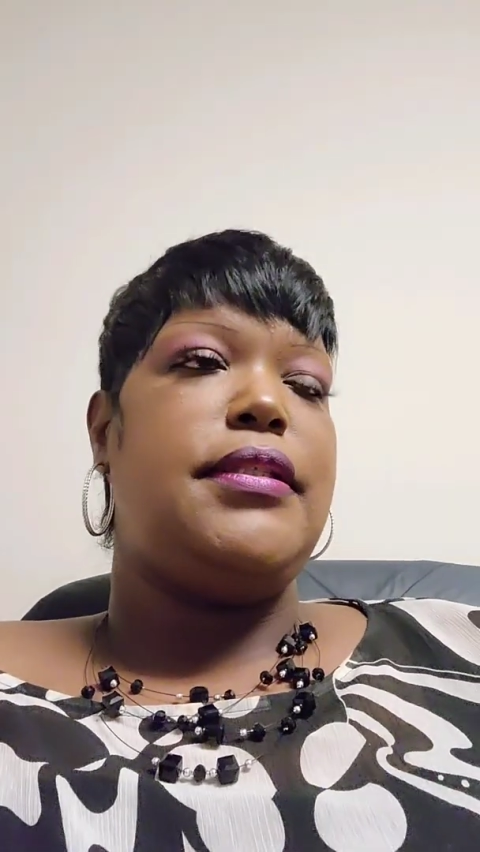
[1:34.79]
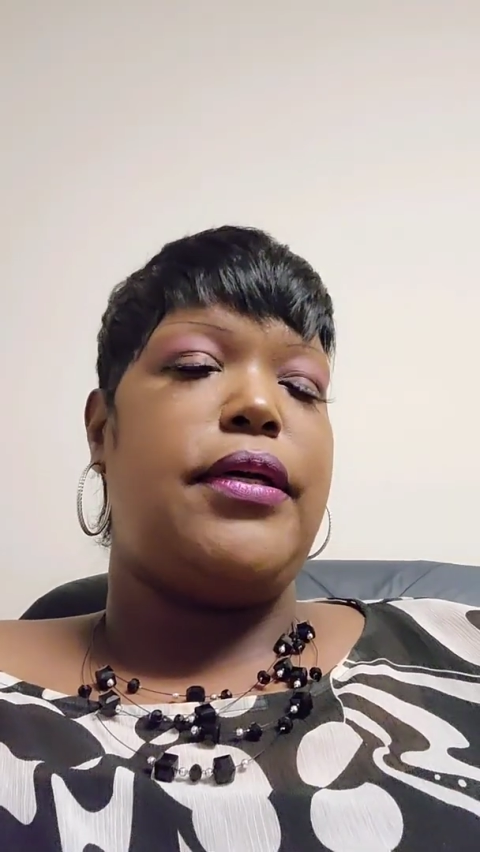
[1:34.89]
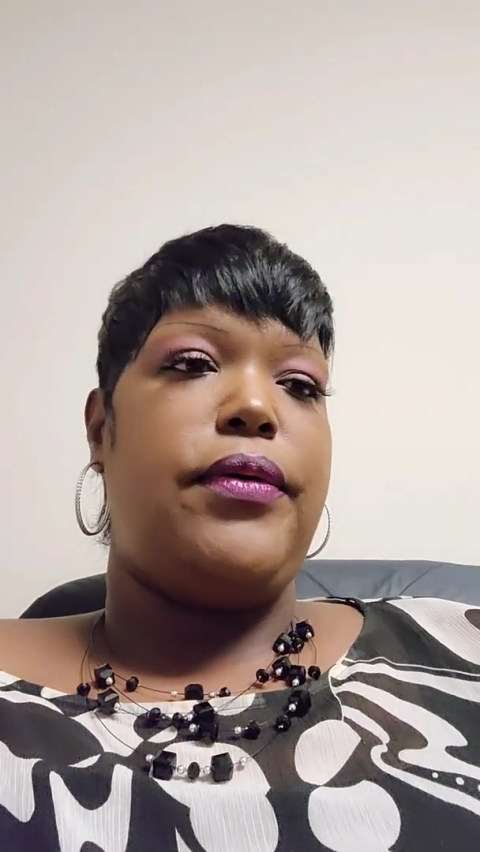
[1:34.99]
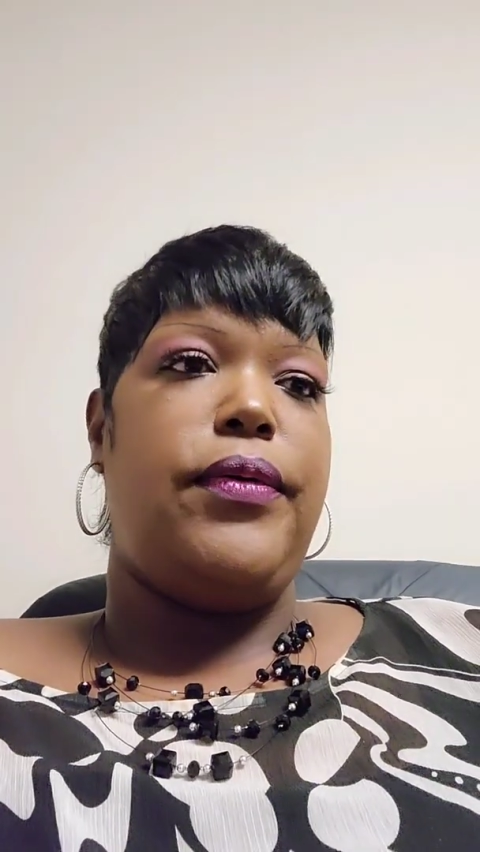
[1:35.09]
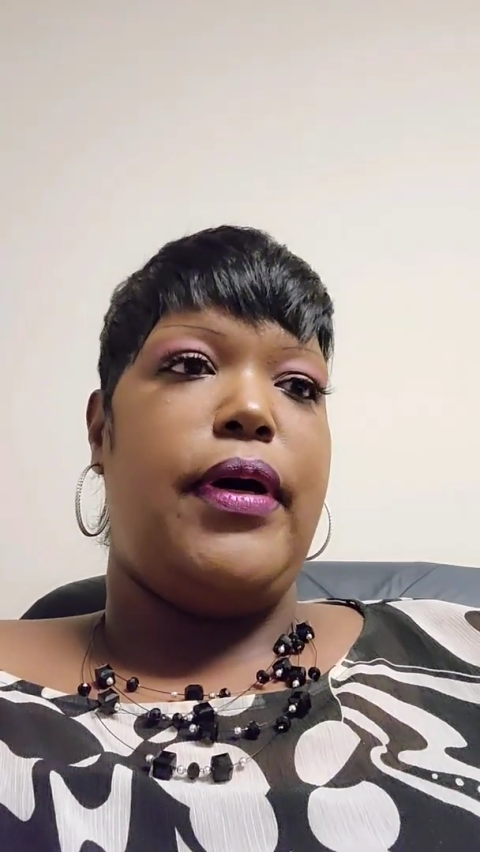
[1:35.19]

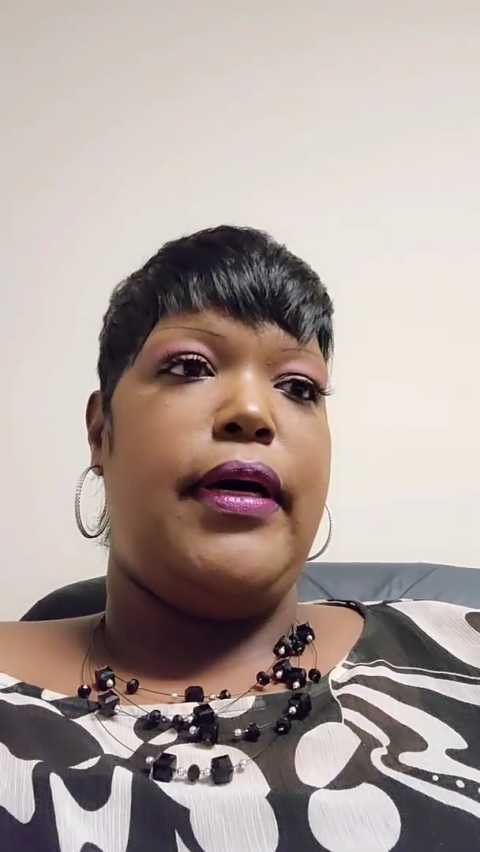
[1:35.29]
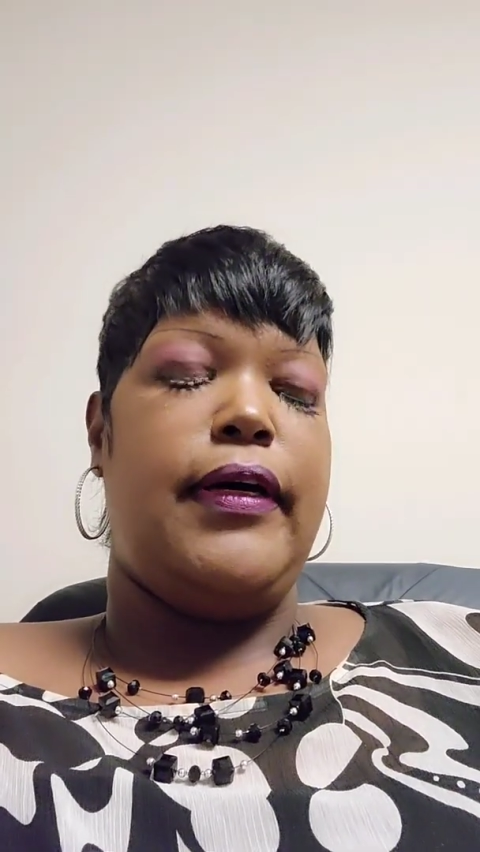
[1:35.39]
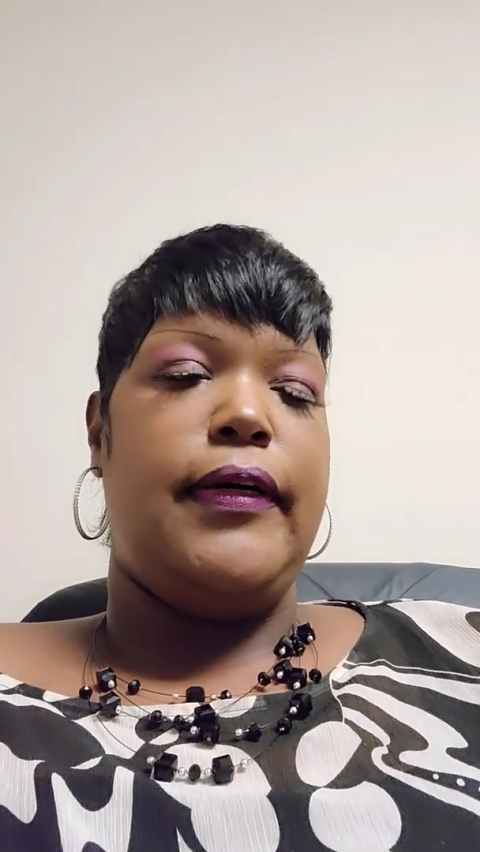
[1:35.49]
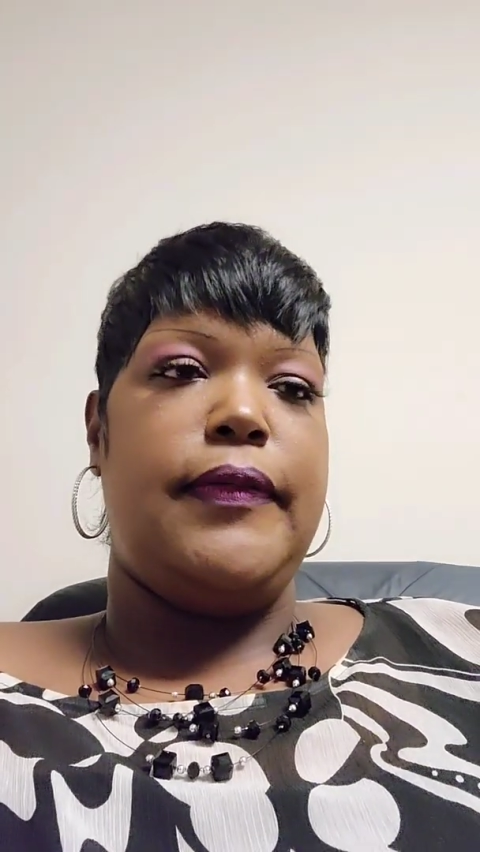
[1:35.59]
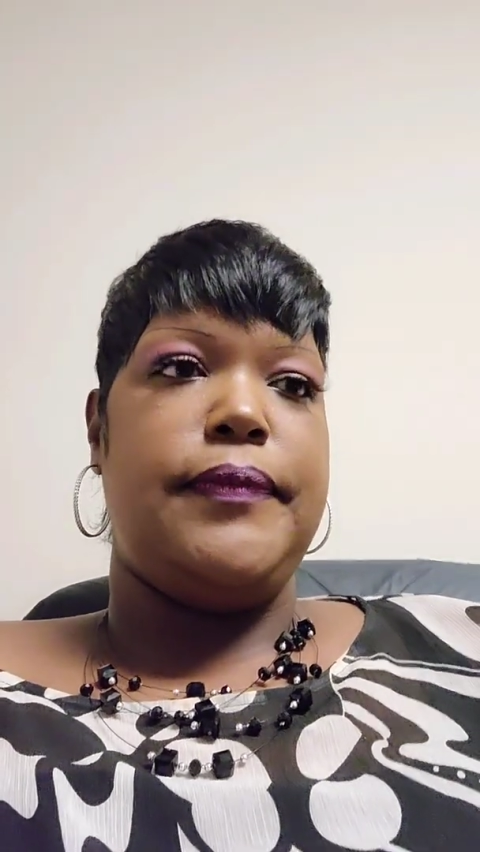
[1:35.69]
So
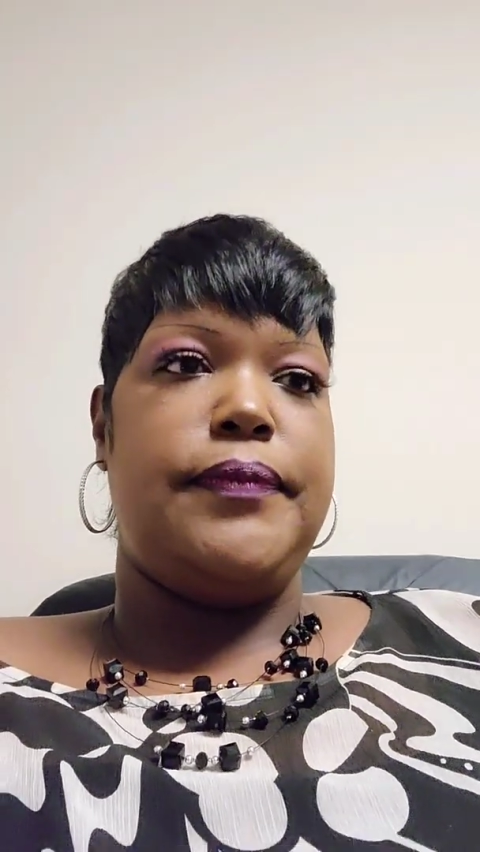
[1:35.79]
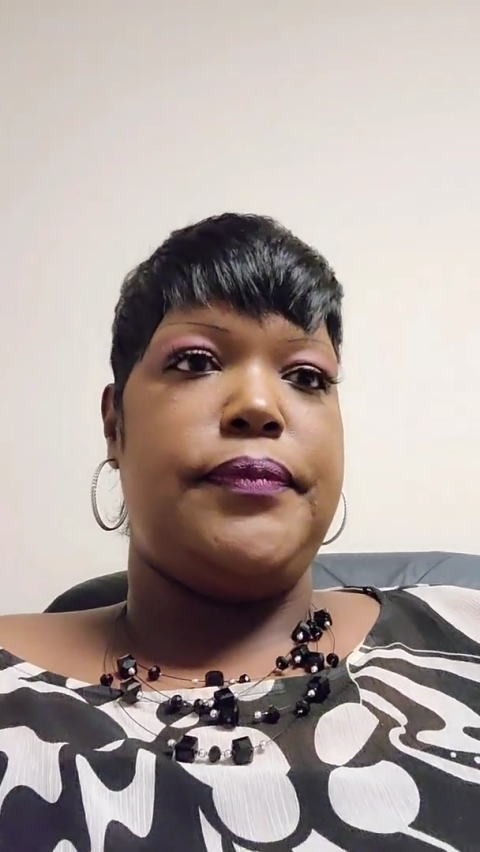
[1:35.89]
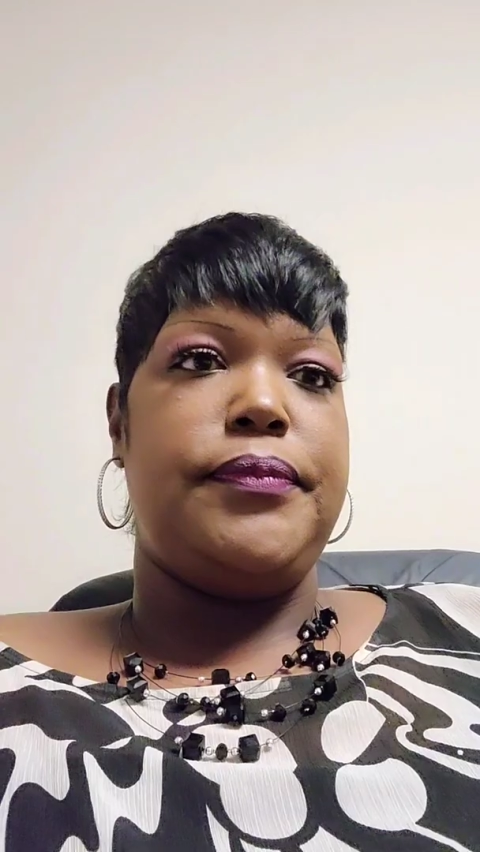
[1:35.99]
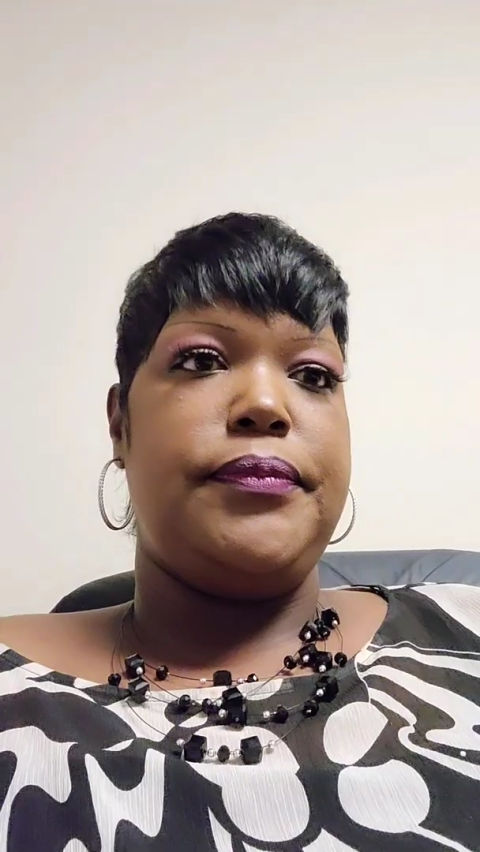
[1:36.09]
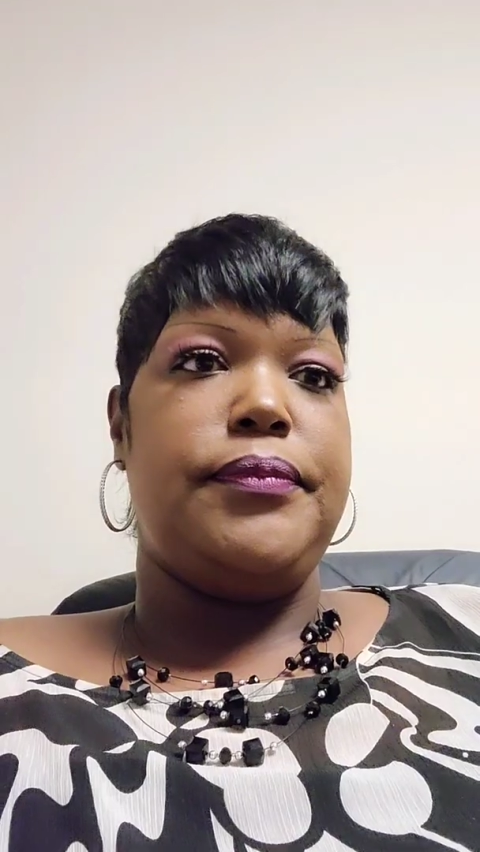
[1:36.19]

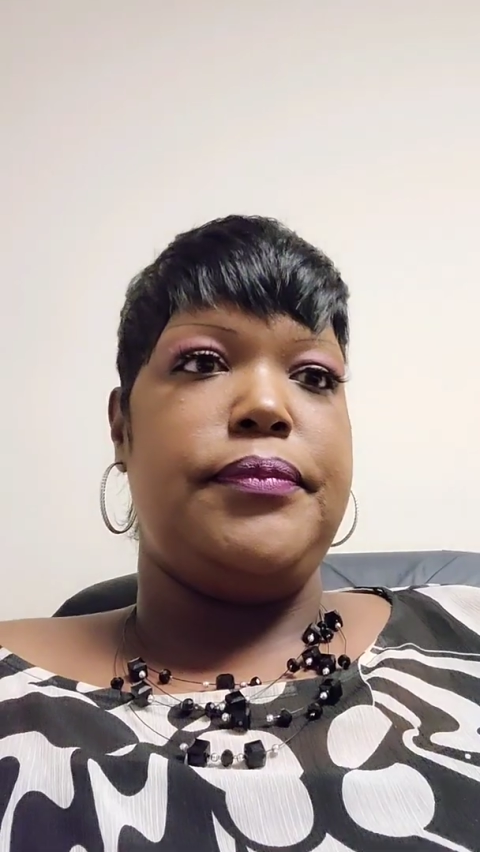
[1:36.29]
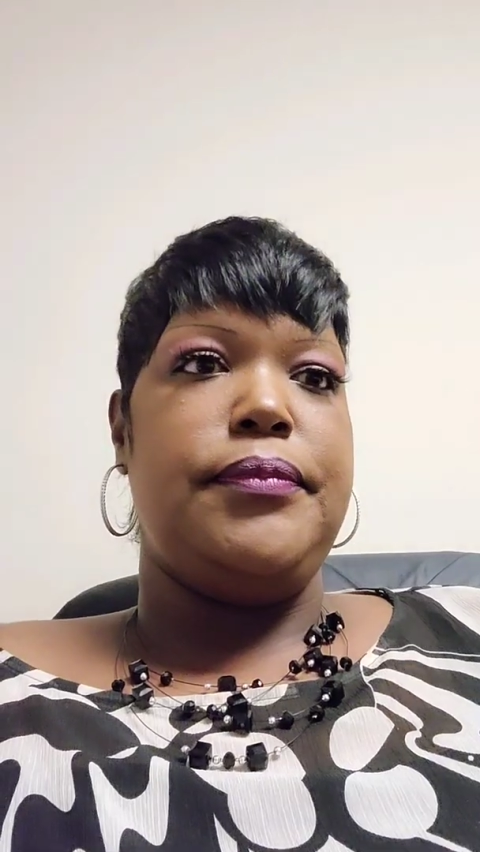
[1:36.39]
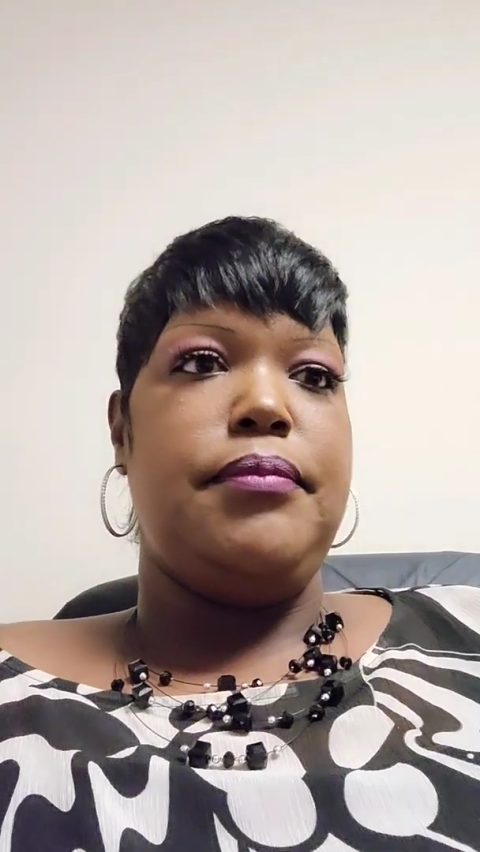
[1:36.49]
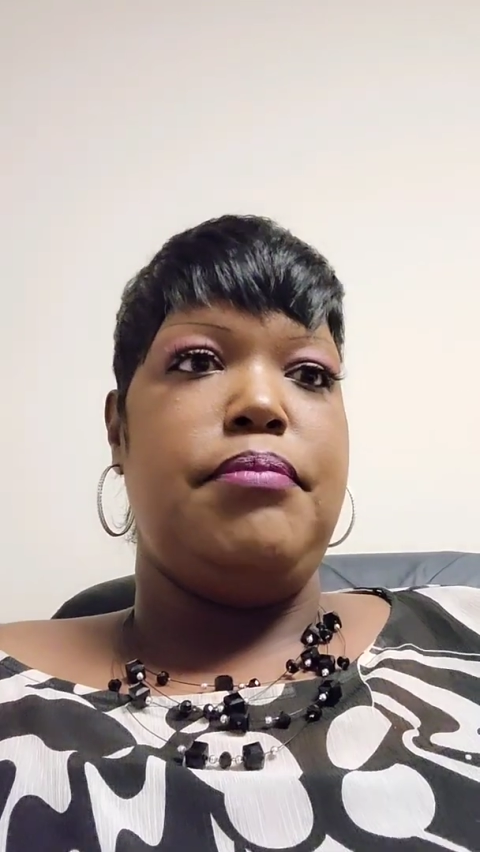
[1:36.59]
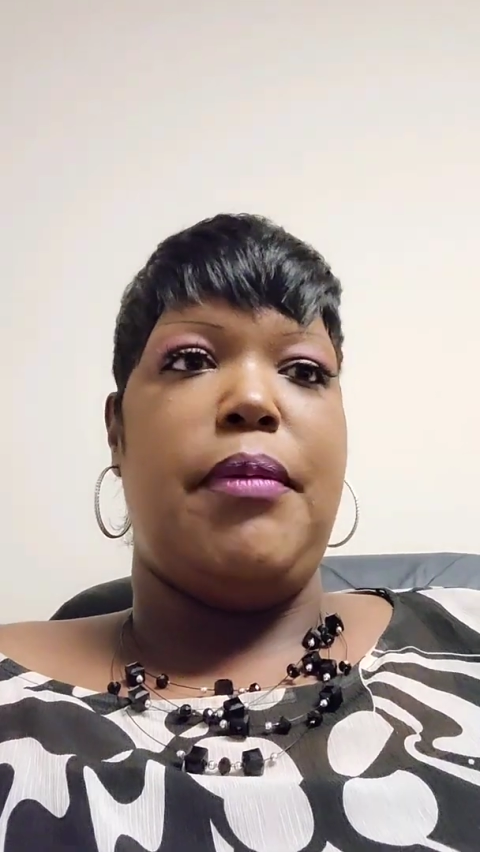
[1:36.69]

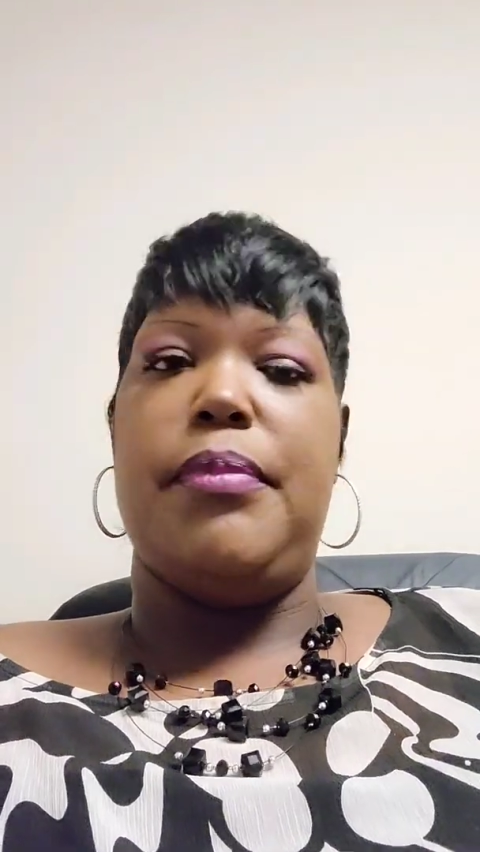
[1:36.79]
my